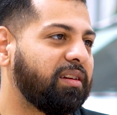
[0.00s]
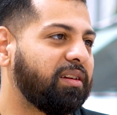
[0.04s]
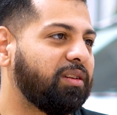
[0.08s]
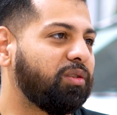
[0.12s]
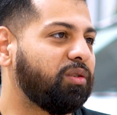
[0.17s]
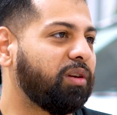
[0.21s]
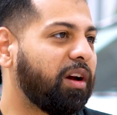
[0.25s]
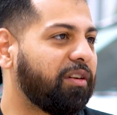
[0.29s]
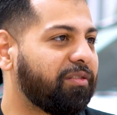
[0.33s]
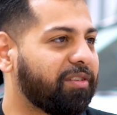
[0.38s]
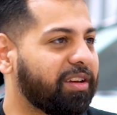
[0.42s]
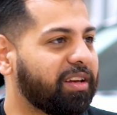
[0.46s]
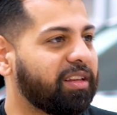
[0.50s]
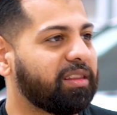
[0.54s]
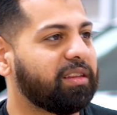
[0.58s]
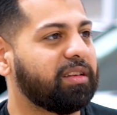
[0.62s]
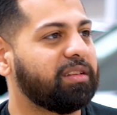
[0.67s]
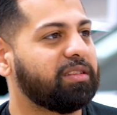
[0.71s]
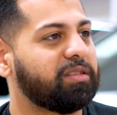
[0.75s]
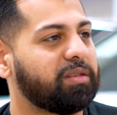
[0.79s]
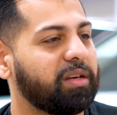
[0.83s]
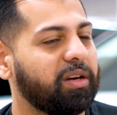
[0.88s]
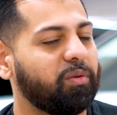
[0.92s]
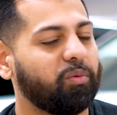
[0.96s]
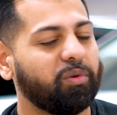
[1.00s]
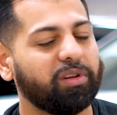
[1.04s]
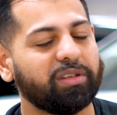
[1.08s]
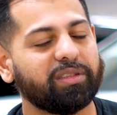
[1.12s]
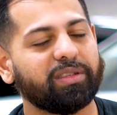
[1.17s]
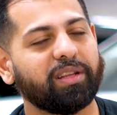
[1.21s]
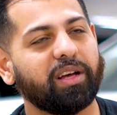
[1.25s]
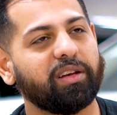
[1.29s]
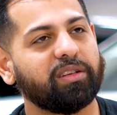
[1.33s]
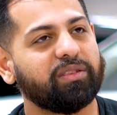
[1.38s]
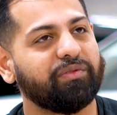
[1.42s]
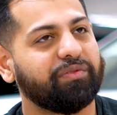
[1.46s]
You have to get it's
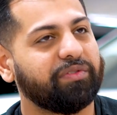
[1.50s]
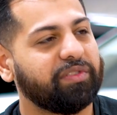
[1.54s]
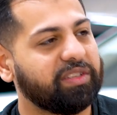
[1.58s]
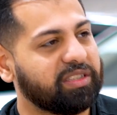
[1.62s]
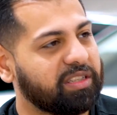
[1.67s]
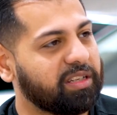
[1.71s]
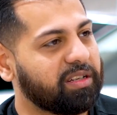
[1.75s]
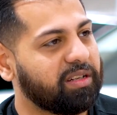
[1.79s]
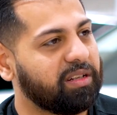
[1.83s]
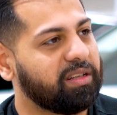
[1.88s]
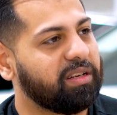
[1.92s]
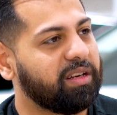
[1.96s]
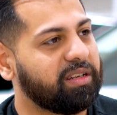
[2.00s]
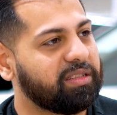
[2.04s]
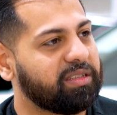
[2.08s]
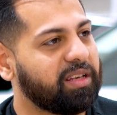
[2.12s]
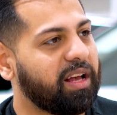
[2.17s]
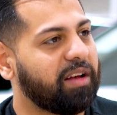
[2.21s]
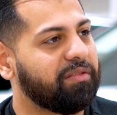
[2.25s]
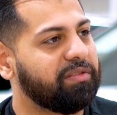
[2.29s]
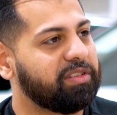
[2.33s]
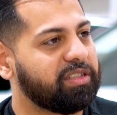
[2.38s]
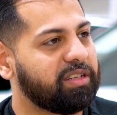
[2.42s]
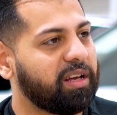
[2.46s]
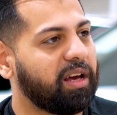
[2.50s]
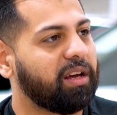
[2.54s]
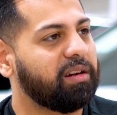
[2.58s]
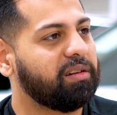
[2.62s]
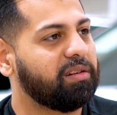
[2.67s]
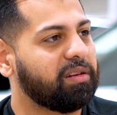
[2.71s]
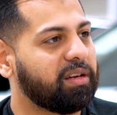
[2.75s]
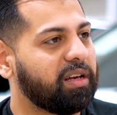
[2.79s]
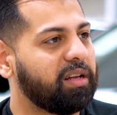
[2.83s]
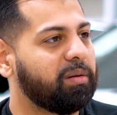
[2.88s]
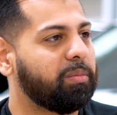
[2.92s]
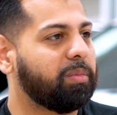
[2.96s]
not physically a salvage title
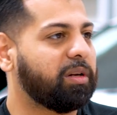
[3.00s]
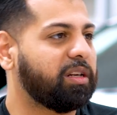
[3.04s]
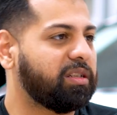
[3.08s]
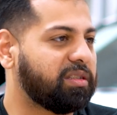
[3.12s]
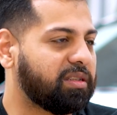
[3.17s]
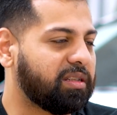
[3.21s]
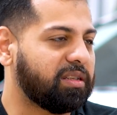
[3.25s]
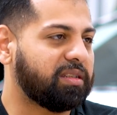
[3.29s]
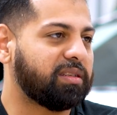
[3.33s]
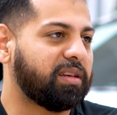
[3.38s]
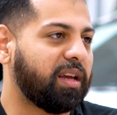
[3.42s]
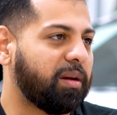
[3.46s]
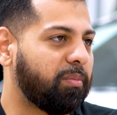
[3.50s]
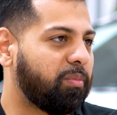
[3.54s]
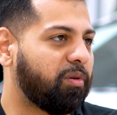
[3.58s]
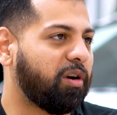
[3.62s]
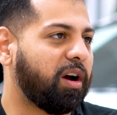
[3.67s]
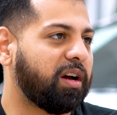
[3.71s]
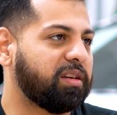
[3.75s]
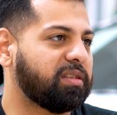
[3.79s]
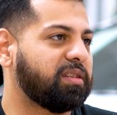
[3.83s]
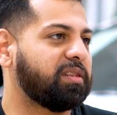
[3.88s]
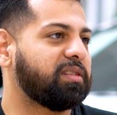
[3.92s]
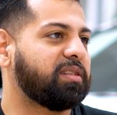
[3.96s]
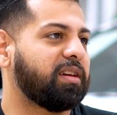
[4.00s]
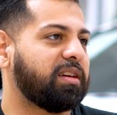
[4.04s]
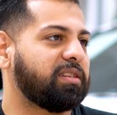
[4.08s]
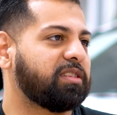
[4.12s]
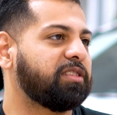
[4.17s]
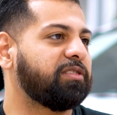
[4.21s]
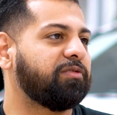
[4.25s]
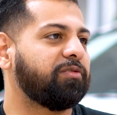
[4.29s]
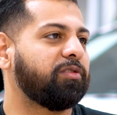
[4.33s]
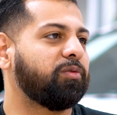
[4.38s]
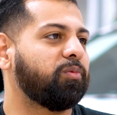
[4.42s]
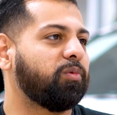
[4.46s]
again, but it's the same process as
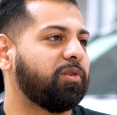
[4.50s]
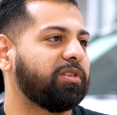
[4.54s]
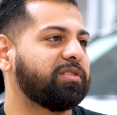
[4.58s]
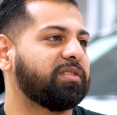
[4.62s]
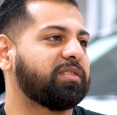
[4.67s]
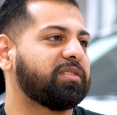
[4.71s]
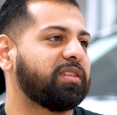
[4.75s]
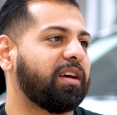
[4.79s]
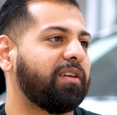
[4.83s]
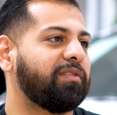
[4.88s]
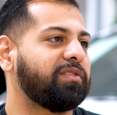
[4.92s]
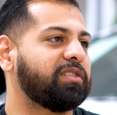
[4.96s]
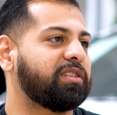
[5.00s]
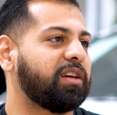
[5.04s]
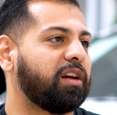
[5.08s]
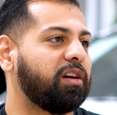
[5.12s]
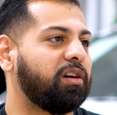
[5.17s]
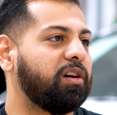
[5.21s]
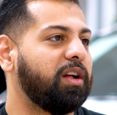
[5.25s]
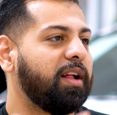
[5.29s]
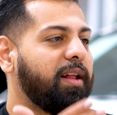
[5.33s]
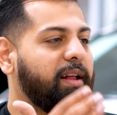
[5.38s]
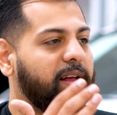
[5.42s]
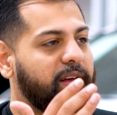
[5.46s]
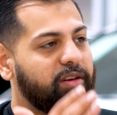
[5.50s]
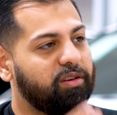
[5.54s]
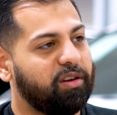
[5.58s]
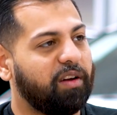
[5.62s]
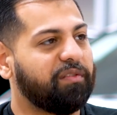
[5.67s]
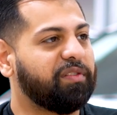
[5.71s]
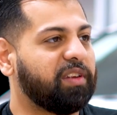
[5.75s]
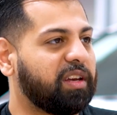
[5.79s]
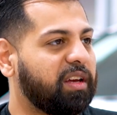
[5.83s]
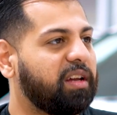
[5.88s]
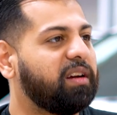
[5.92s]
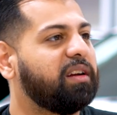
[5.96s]
if it was a salvage title. You
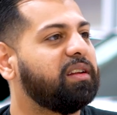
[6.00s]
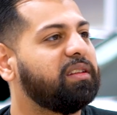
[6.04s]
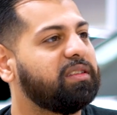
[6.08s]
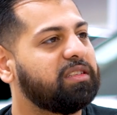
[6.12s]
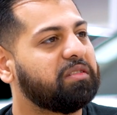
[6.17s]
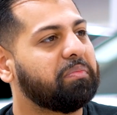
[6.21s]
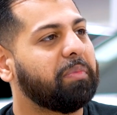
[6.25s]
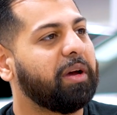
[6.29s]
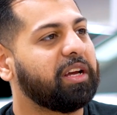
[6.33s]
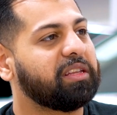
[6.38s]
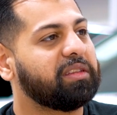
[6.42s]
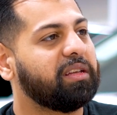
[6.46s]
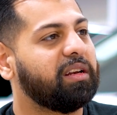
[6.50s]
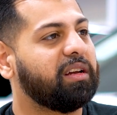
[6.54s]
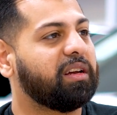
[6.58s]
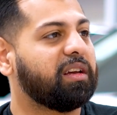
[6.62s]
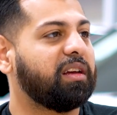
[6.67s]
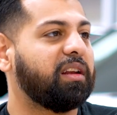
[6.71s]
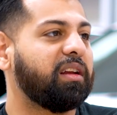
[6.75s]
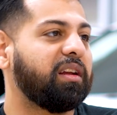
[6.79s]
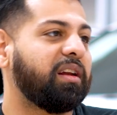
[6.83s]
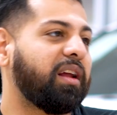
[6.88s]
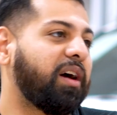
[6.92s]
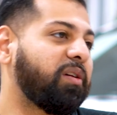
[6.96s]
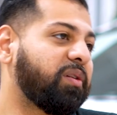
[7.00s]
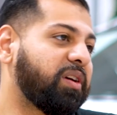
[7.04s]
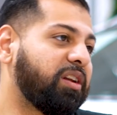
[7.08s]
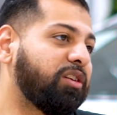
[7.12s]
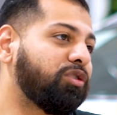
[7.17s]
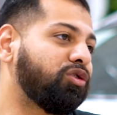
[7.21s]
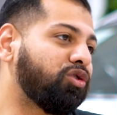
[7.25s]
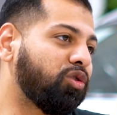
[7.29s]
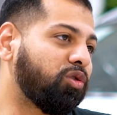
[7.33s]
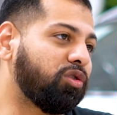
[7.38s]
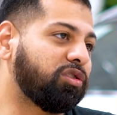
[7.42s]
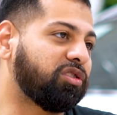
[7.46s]
have to get it inspected again and now get a
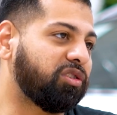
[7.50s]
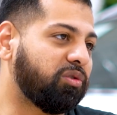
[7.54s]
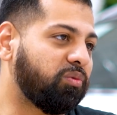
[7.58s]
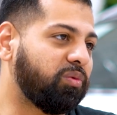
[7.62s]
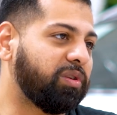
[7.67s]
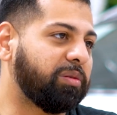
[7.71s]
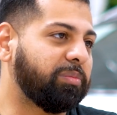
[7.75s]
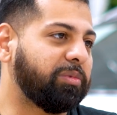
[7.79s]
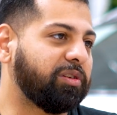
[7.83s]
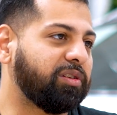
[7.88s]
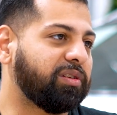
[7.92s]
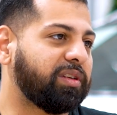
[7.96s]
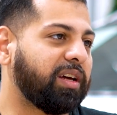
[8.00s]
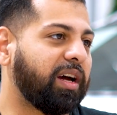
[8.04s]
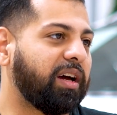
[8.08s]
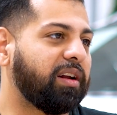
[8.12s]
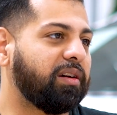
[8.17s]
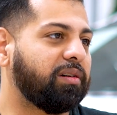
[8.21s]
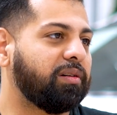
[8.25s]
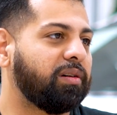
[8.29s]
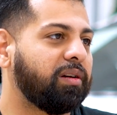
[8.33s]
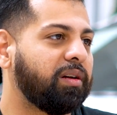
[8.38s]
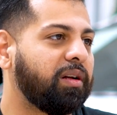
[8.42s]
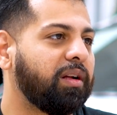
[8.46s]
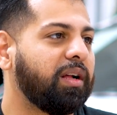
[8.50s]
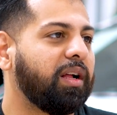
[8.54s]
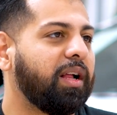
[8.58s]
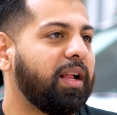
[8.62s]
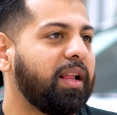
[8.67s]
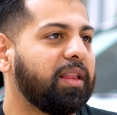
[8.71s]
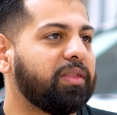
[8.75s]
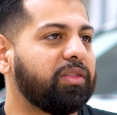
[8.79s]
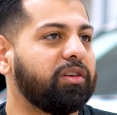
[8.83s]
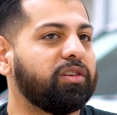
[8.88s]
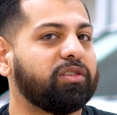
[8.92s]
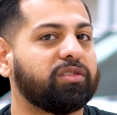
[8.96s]
Georgia rebuild title.
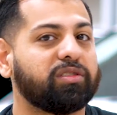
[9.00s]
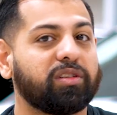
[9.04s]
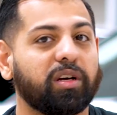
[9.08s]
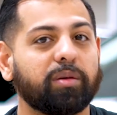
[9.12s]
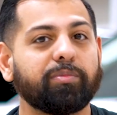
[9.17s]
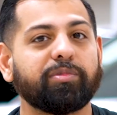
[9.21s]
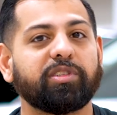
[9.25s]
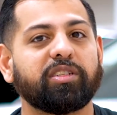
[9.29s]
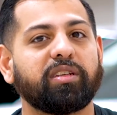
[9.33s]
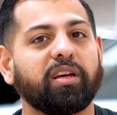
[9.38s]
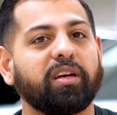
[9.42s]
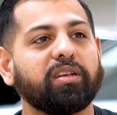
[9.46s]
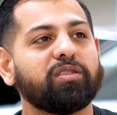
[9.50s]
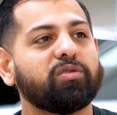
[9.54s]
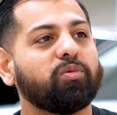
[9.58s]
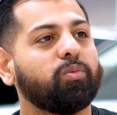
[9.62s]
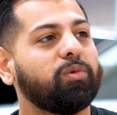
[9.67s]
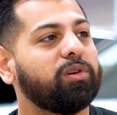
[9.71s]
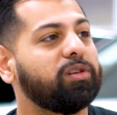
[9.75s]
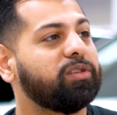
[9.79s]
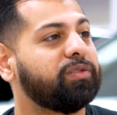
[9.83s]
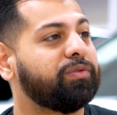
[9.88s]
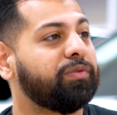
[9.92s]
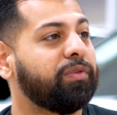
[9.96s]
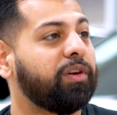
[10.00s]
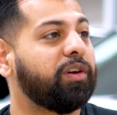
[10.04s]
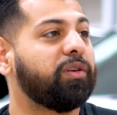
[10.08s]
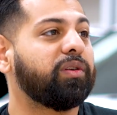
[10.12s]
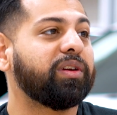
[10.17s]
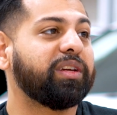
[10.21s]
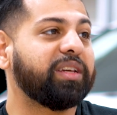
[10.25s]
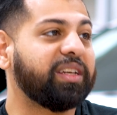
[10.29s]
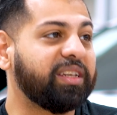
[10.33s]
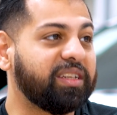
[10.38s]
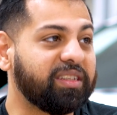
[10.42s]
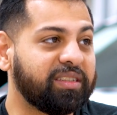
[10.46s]
There's some states where it's
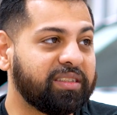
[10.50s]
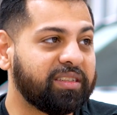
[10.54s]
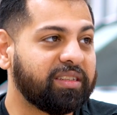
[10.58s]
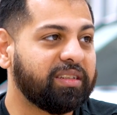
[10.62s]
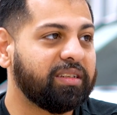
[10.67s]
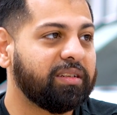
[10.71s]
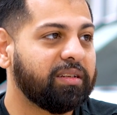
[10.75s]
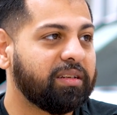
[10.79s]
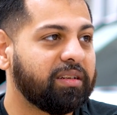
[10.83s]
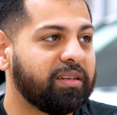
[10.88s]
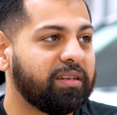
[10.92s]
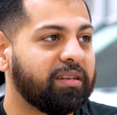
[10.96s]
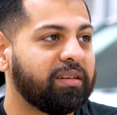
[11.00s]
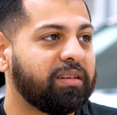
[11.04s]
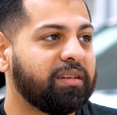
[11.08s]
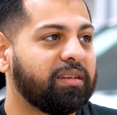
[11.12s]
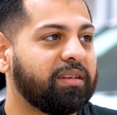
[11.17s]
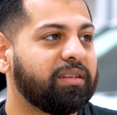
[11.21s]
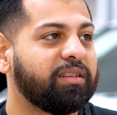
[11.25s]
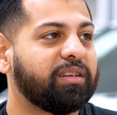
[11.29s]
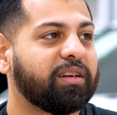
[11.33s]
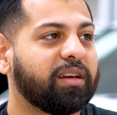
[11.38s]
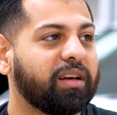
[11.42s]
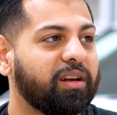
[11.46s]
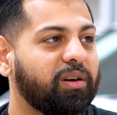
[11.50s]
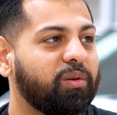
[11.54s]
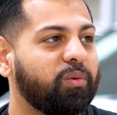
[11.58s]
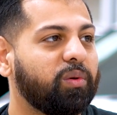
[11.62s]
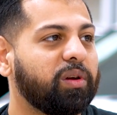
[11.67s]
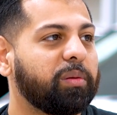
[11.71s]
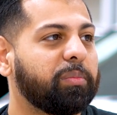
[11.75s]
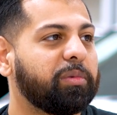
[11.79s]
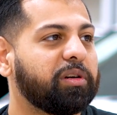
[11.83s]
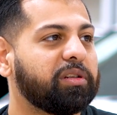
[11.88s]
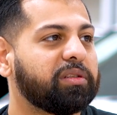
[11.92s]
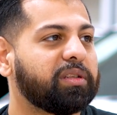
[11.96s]
very easy to get a
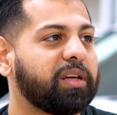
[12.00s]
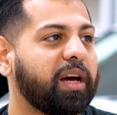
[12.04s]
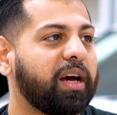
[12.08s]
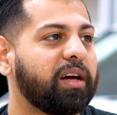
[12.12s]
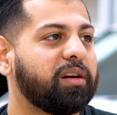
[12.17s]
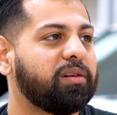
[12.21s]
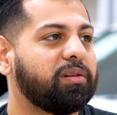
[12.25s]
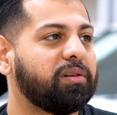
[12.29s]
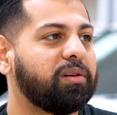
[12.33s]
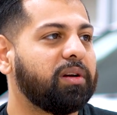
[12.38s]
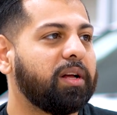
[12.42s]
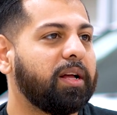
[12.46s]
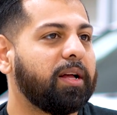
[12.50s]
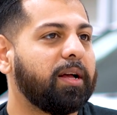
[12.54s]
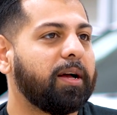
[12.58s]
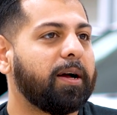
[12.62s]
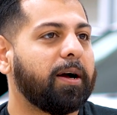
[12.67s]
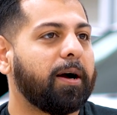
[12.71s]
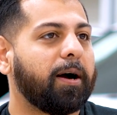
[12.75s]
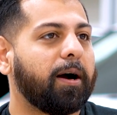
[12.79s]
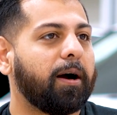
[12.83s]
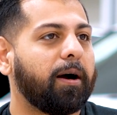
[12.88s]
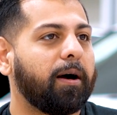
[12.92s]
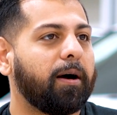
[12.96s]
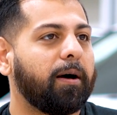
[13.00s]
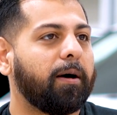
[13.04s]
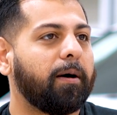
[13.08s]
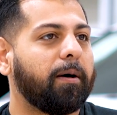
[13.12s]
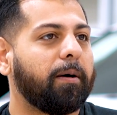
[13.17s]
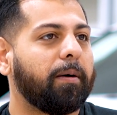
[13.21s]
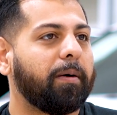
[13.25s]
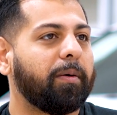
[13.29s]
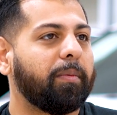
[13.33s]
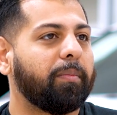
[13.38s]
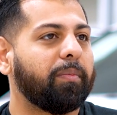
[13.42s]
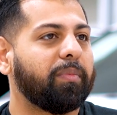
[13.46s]
rebuild title.
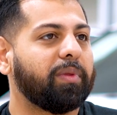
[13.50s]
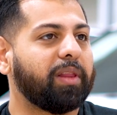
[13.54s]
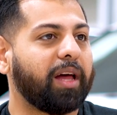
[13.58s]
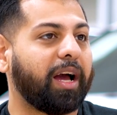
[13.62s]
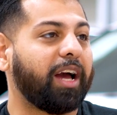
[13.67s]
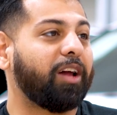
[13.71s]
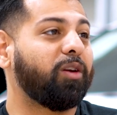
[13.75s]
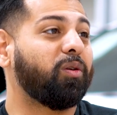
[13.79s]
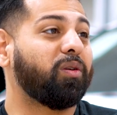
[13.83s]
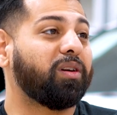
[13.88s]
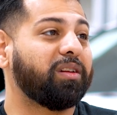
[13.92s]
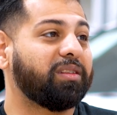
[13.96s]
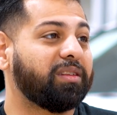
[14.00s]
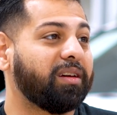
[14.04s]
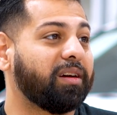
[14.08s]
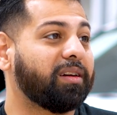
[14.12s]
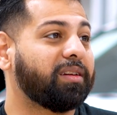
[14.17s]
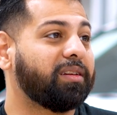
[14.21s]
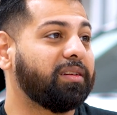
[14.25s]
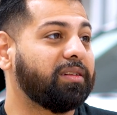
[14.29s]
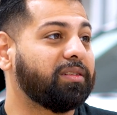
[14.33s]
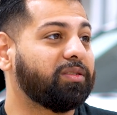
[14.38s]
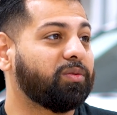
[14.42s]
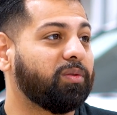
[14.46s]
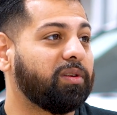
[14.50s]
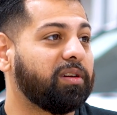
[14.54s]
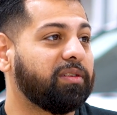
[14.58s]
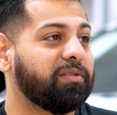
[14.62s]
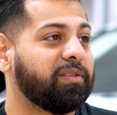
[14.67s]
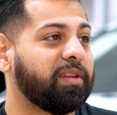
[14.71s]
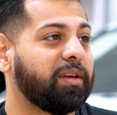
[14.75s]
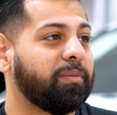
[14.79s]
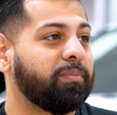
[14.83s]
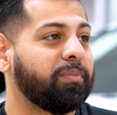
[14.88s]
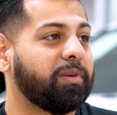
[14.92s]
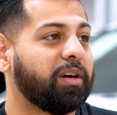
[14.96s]
Like I know Kentucky is one of
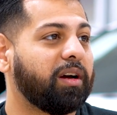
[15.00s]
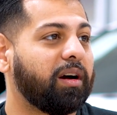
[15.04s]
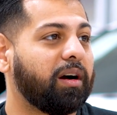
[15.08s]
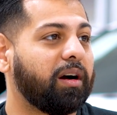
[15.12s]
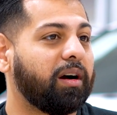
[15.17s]
them.